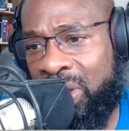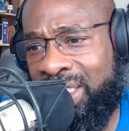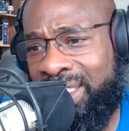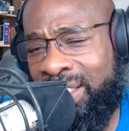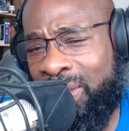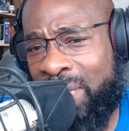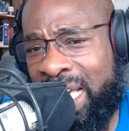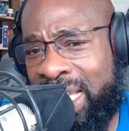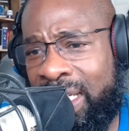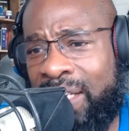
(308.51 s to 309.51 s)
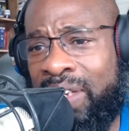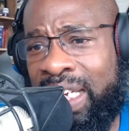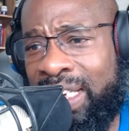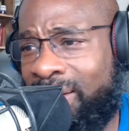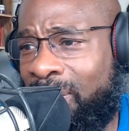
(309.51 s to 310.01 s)
But just the humanity of
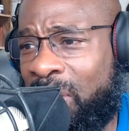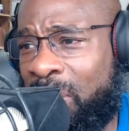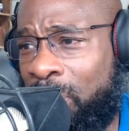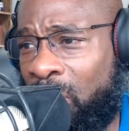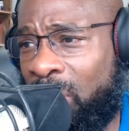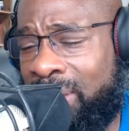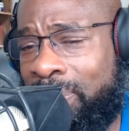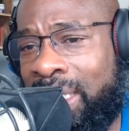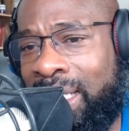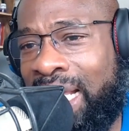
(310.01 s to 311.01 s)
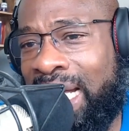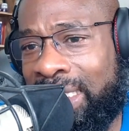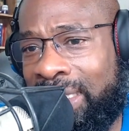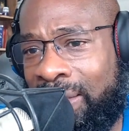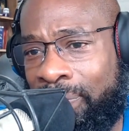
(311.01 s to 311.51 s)
that, you don't want employees being
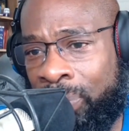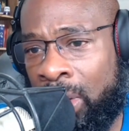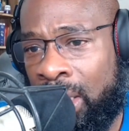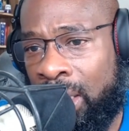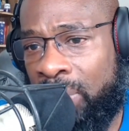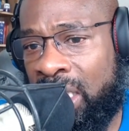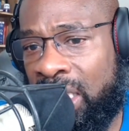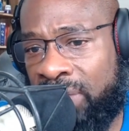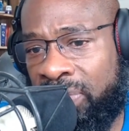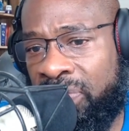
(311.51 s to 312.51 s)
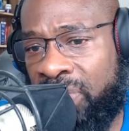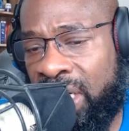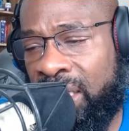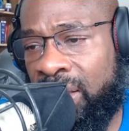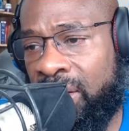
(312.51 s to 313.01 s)
locked up because of a
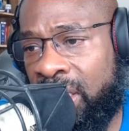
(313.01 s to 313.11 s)
fight.